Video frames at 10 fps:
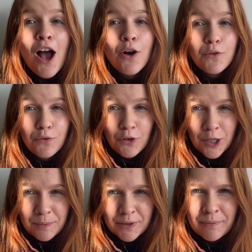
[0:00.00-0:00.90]

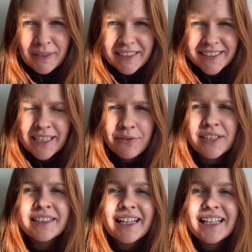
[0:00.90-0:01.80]
Verb number
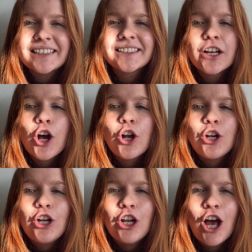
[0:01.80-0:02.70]
7 is
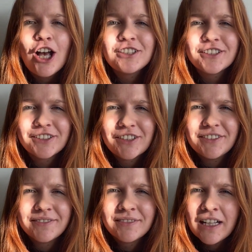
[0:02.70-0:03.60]

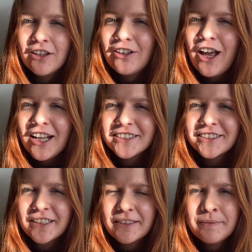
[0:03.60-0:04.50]
luisteren.
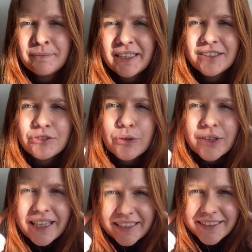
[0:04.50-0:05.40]
Luisteren means
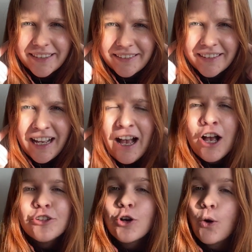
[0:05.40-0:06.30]
to listen.
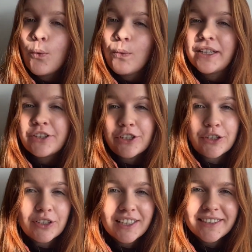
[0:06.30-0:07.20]
So whether
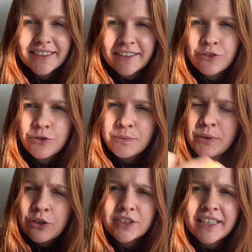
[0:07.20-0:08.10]
you're listening to
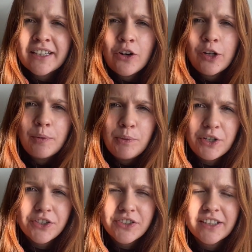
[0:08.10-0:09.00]
music or a
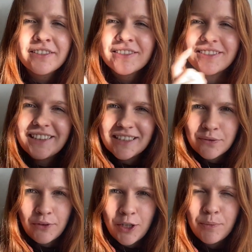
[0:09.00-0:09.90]
person, this
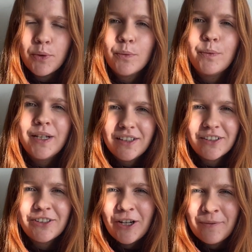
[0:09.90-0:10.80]
verb
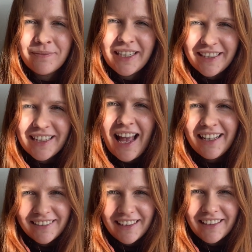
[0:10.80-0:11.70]
will come in
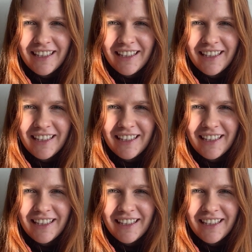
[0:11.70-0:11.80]
handy.